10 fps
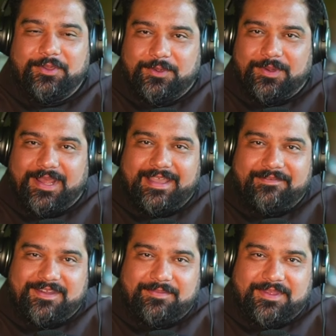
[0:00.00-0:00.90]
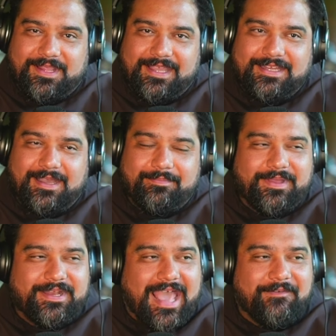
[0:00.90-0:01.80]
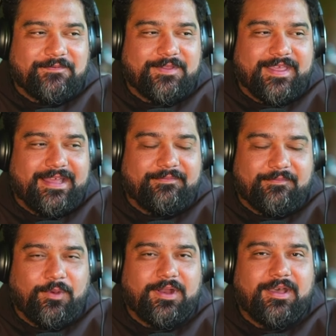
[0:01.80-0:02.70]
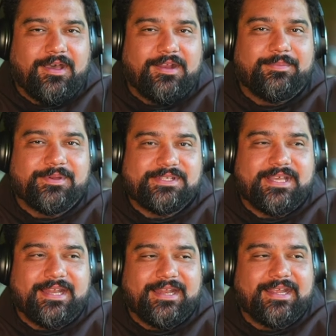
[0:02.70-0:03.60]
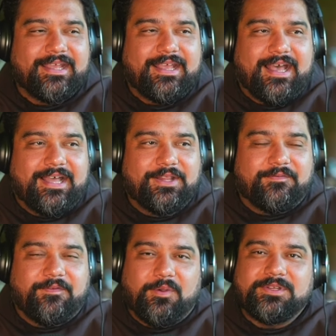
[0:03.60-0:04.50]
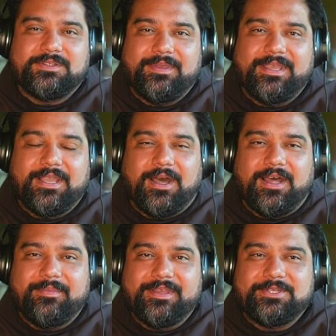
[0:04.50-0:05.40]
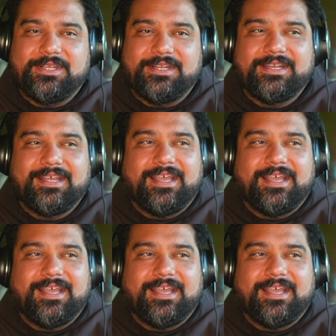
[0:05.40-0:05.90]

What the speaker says: know you and I have something lined up, but after that, 100%, I look forward to being on mission.